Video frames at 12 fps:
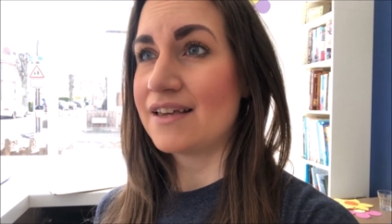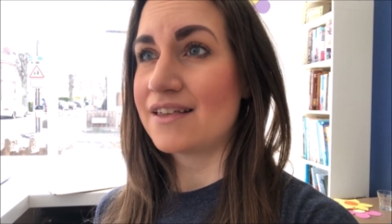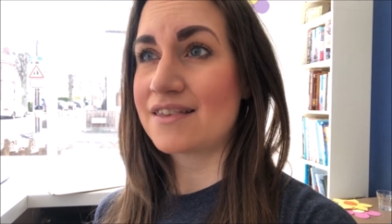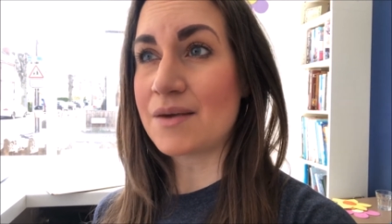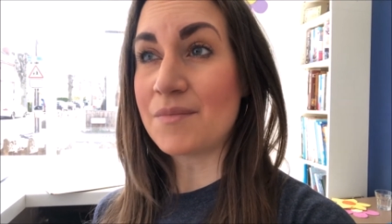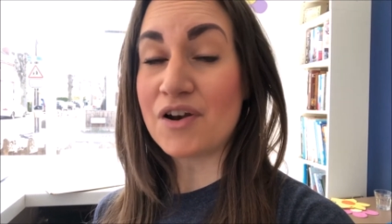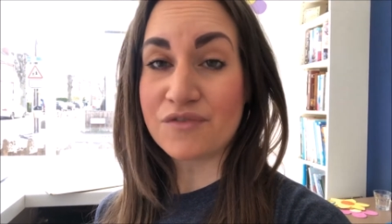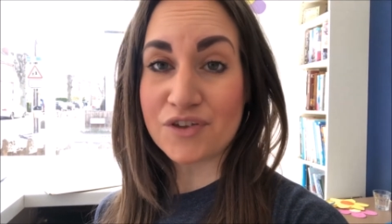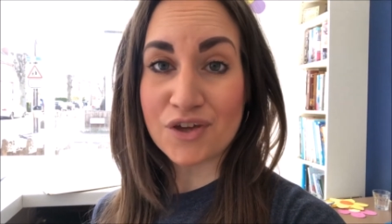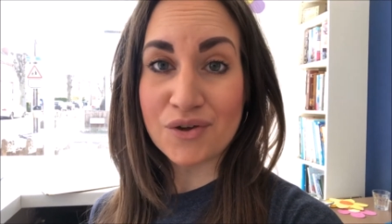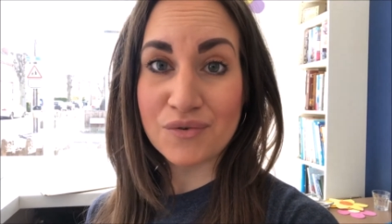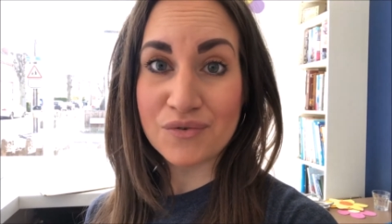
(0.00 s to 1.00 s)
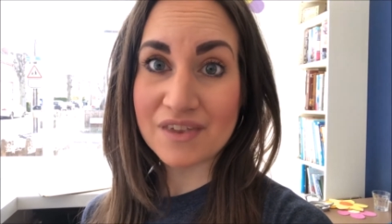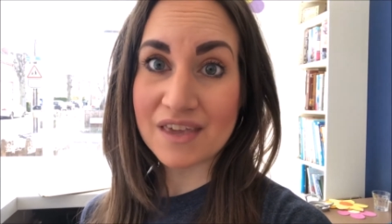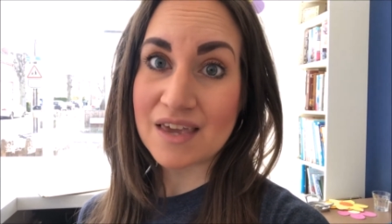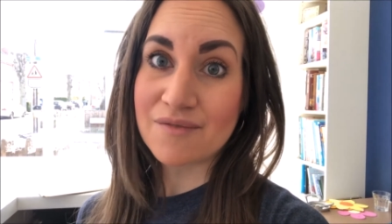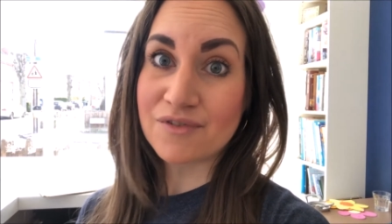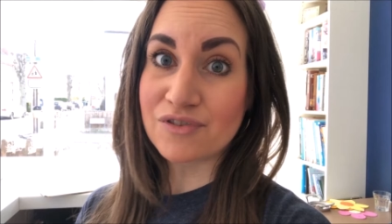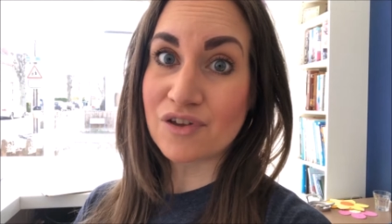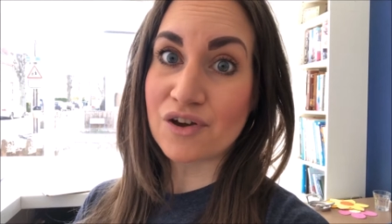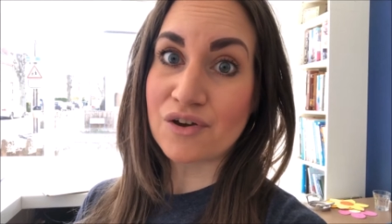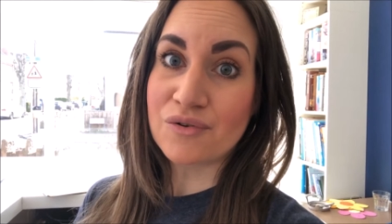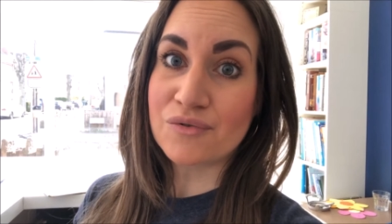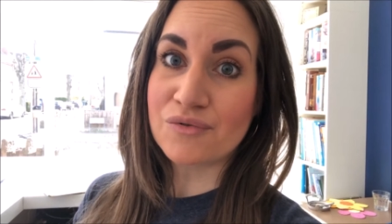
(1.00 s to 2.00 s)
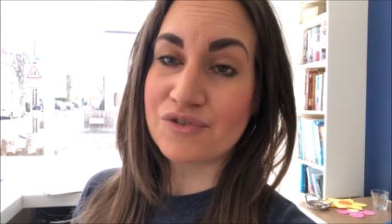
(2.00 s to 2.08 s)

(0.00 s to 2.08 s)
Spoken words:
similar views, even though